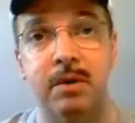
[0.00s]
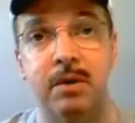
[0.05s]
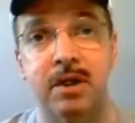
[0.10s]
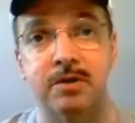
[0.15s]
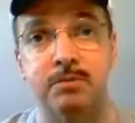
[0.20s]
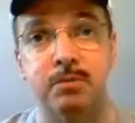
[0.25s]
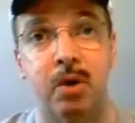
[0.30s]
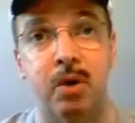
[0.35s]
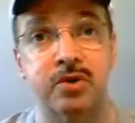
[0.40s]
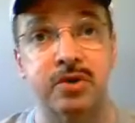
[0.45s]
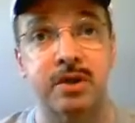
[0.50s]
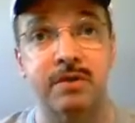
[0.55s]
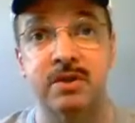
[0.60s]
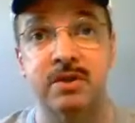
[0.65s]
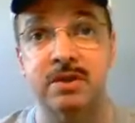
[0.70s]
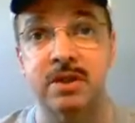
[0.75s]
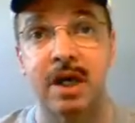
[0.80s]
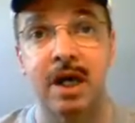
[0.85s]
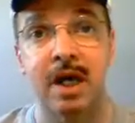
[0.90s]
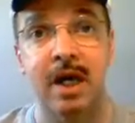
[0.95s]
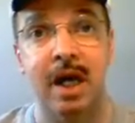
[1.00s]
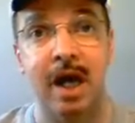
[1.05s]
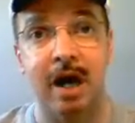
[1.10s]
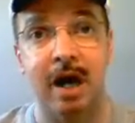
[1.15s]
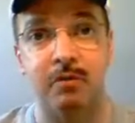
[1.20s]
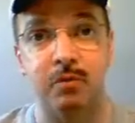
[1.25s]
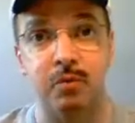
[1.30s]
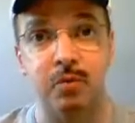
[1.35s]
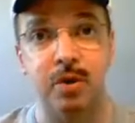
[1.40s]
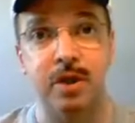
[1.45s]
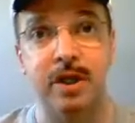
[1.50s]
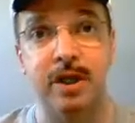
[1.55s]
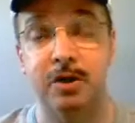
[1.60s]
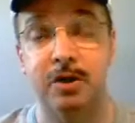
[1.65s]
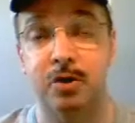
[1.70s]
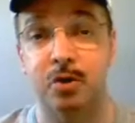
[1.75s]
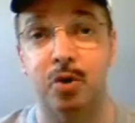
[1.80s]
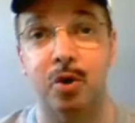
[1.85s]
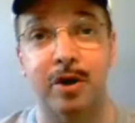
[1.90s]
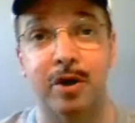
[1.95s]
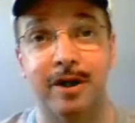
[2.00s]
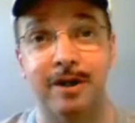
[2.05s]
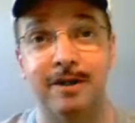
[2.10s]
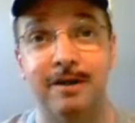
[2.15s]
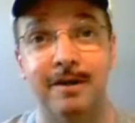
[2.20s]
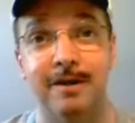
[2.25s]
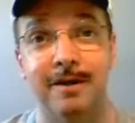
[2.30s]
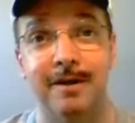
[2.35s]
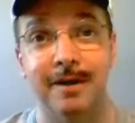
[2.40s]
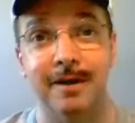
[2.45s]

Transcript: because most of us have really crooked,